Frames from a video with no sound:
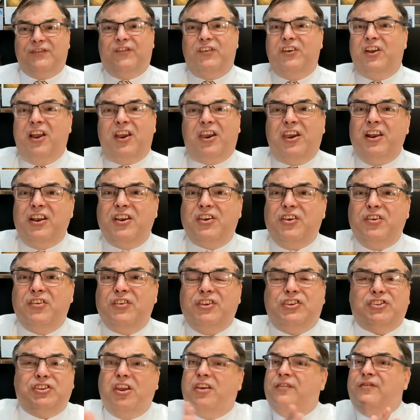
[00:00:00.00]
If you're not going to do
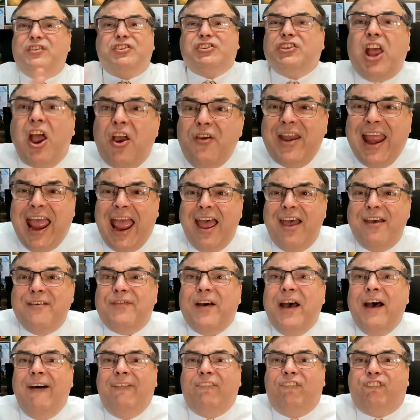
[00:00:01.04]
the service, don't
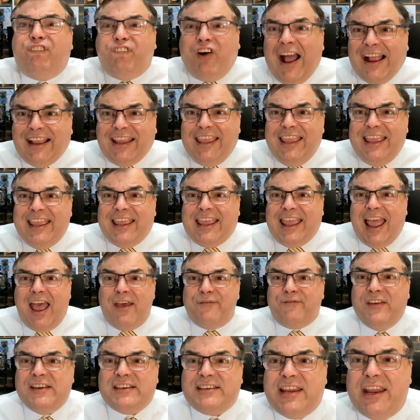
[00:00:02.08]
have fucking
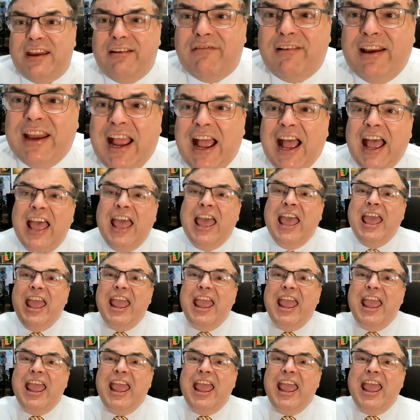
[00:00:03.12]
cafeteria.